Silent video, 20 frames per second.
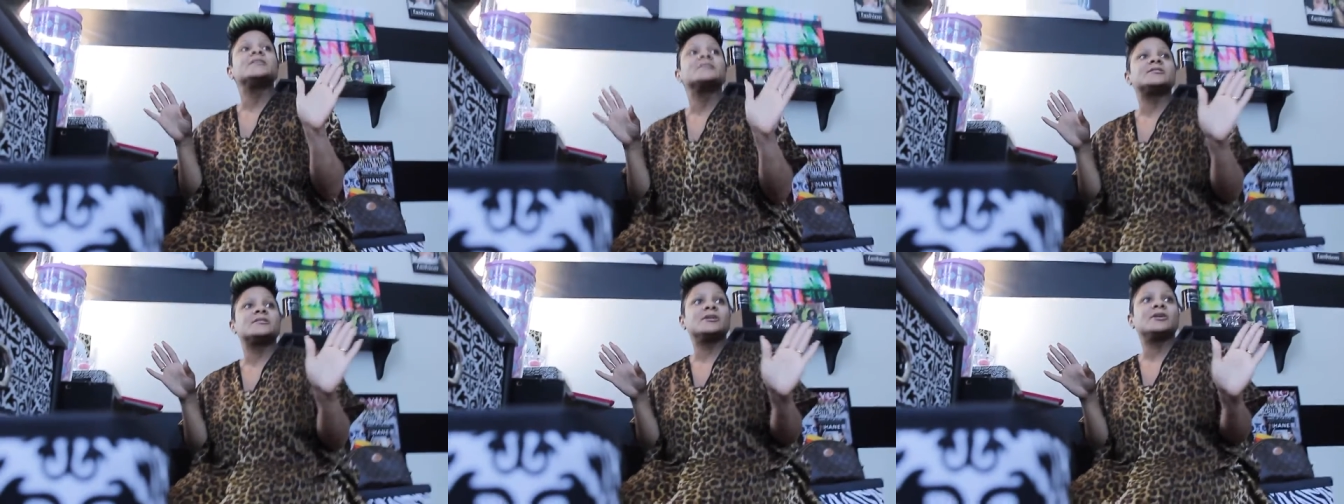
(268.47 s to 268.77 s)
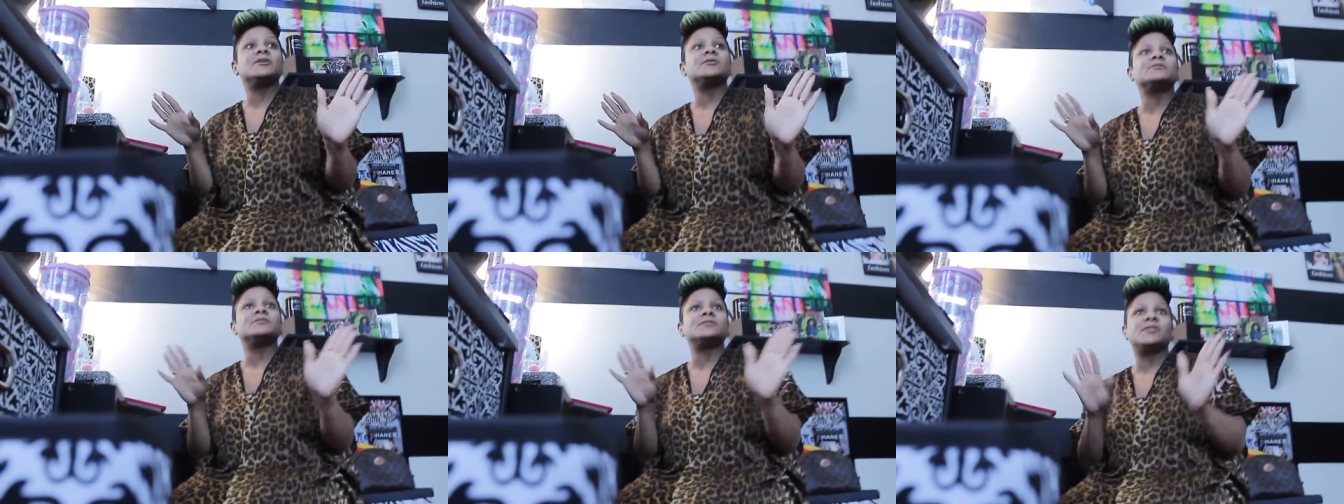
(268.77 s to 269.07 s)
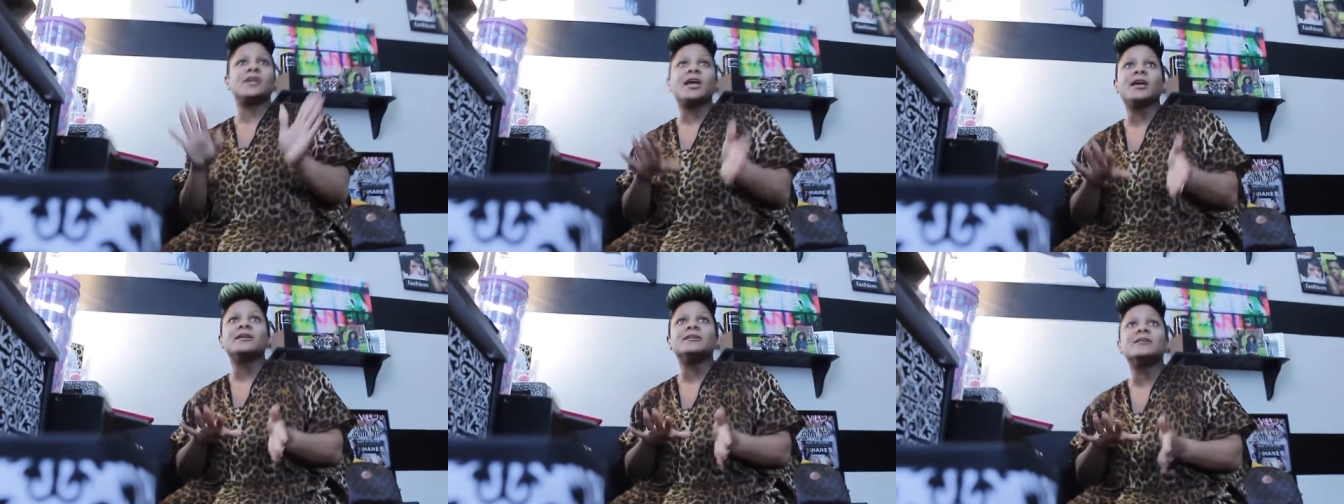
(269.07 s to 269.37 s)
So
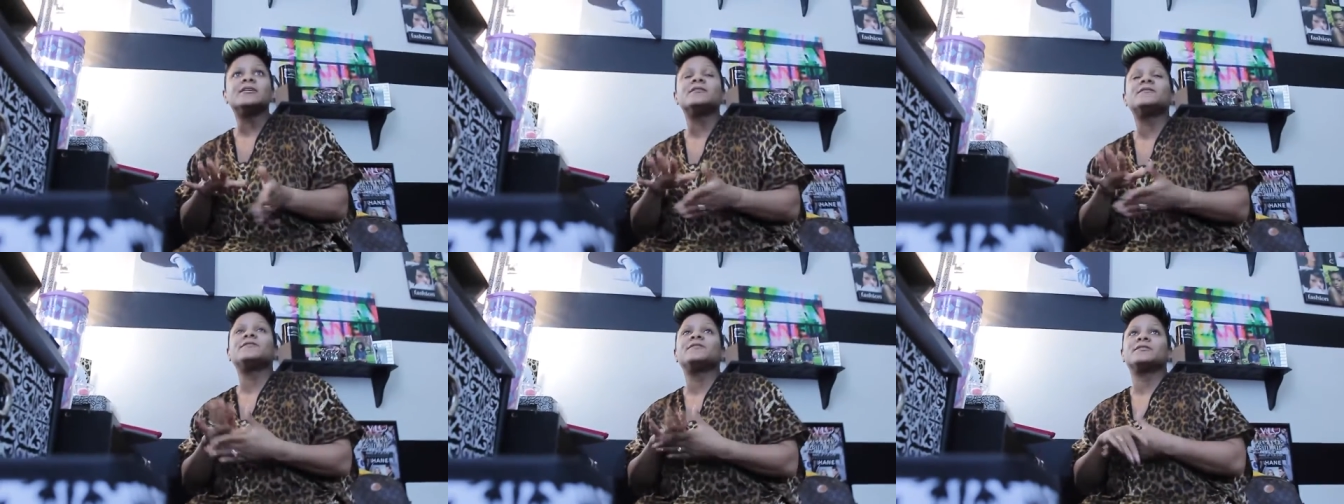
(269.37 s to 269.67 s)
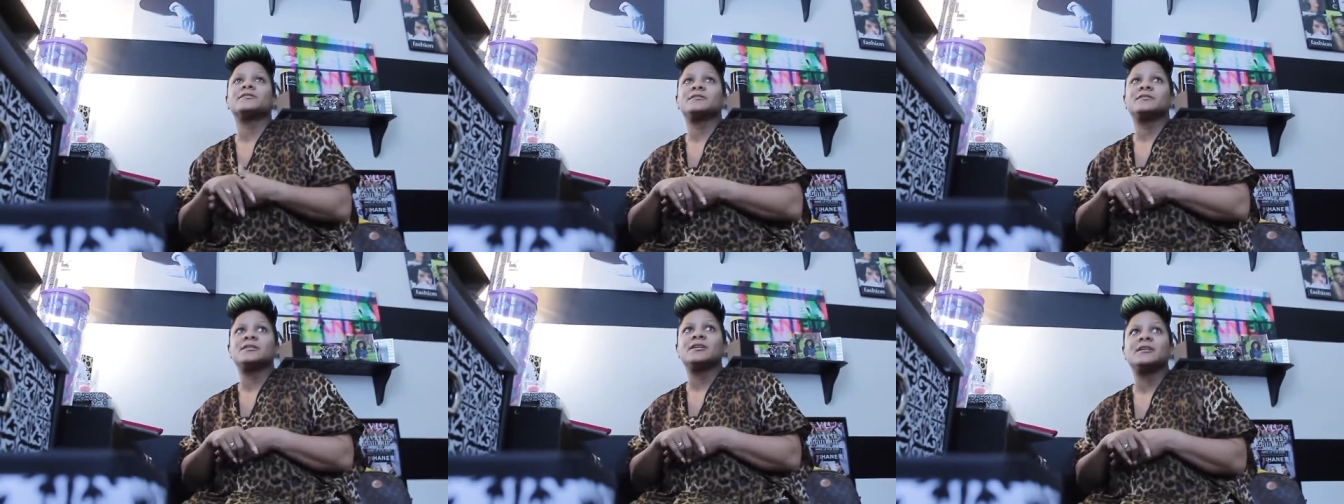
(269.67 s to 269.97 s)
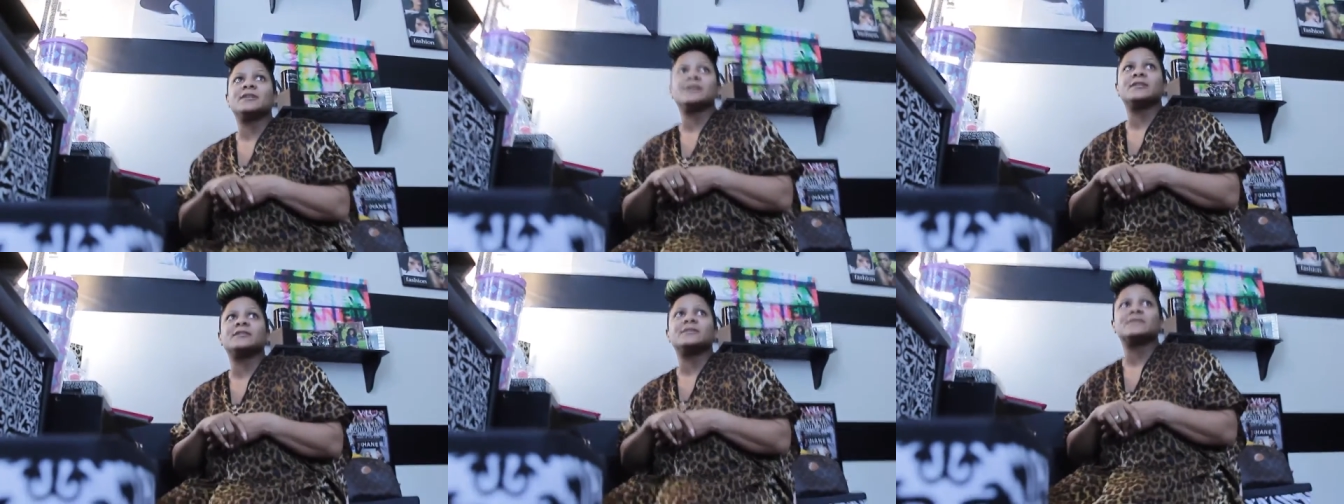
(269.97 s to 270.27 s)
Jada, first
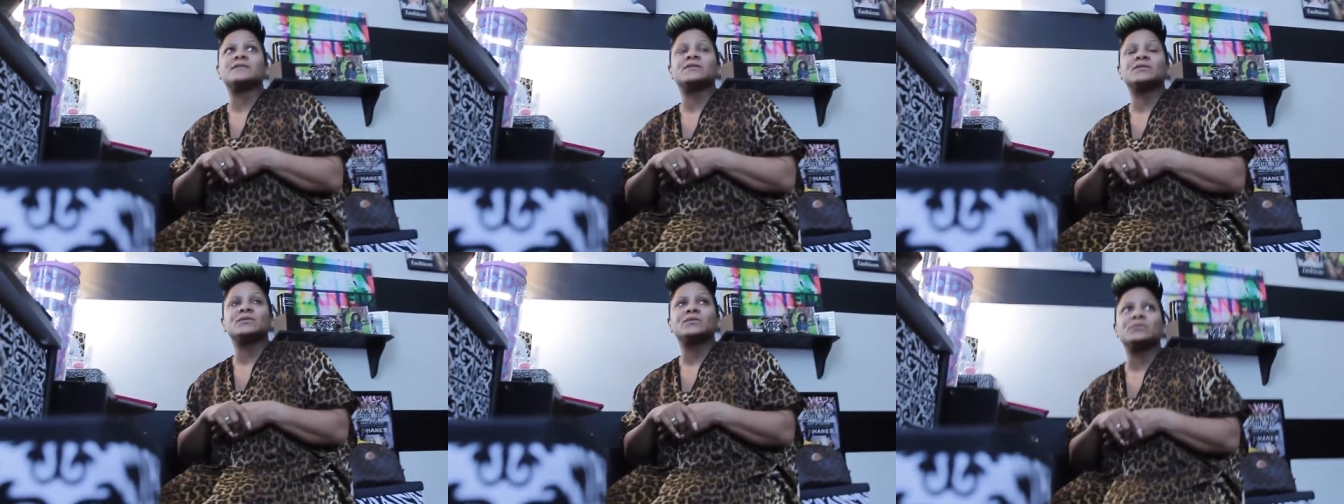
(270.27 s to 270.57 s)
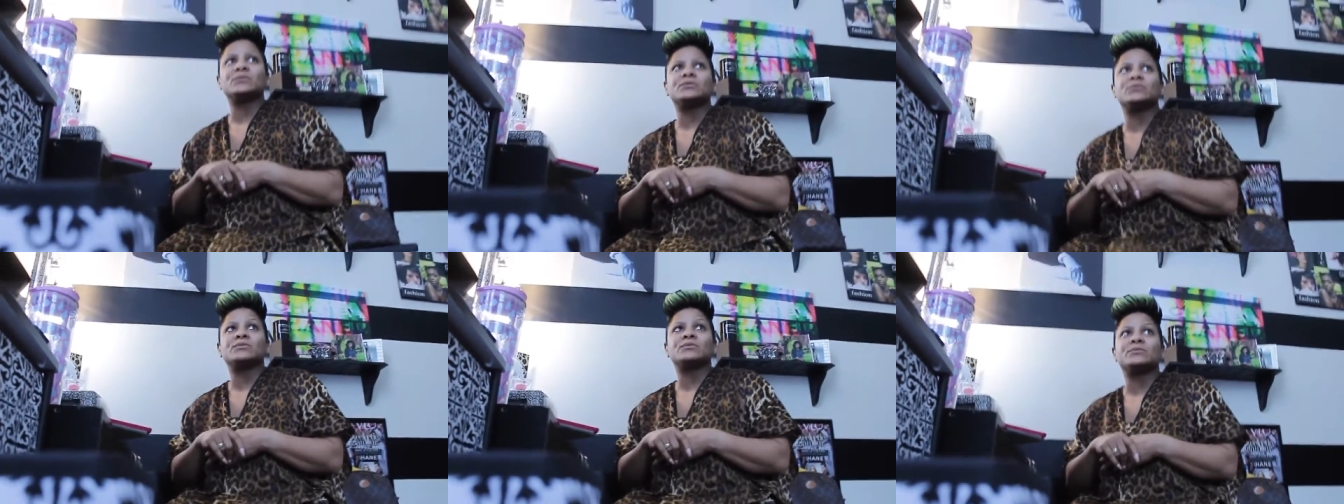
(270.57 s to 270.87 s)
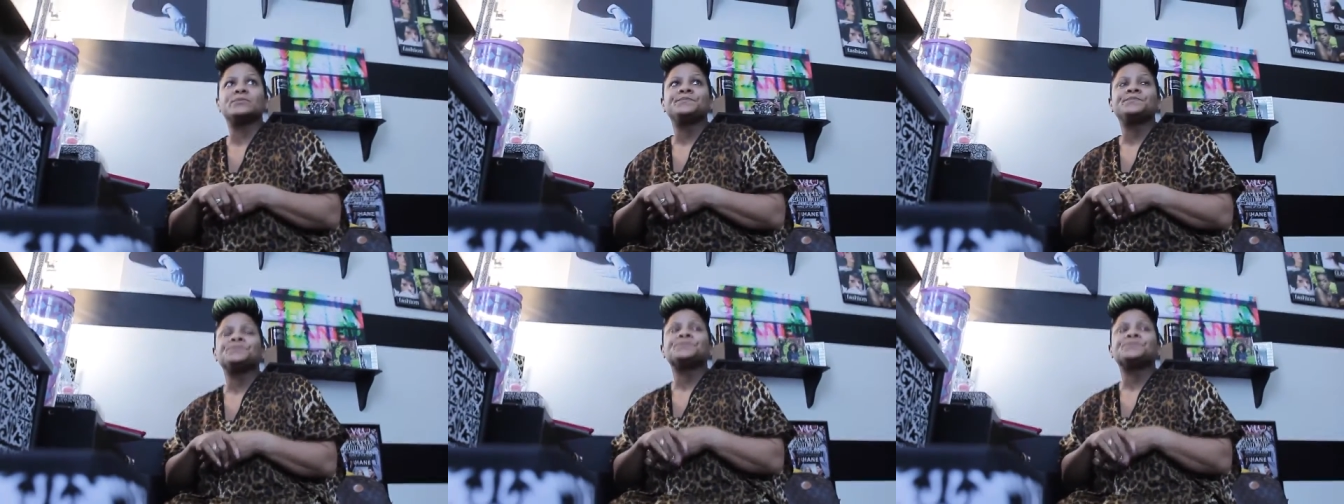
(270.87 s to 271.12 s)
day of school,